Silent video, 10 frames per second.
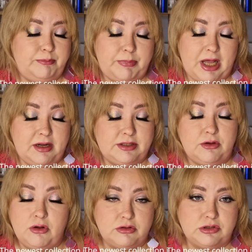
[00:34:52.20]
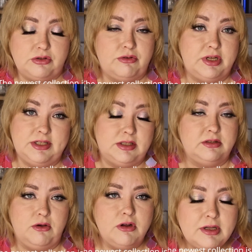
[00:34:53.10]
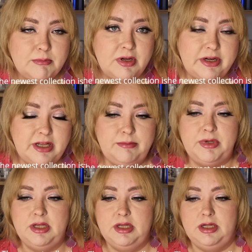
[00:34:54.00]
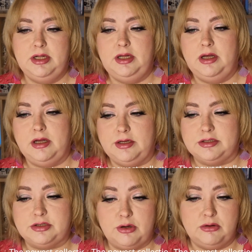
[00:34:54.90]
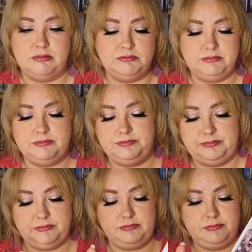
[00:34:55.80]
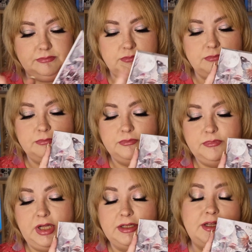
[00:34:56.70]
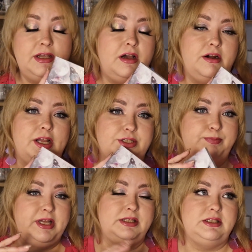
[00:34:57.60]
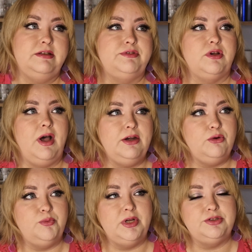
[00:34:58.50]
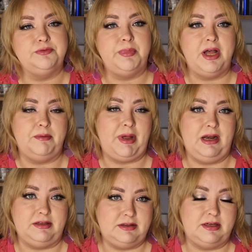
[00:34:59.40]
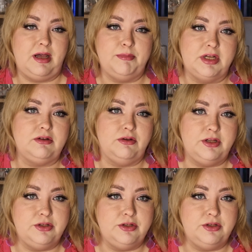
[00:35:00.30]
palette Color Story isn't calling my name. So and they are expensive, so I don't want to buy a palette that I'm not gonna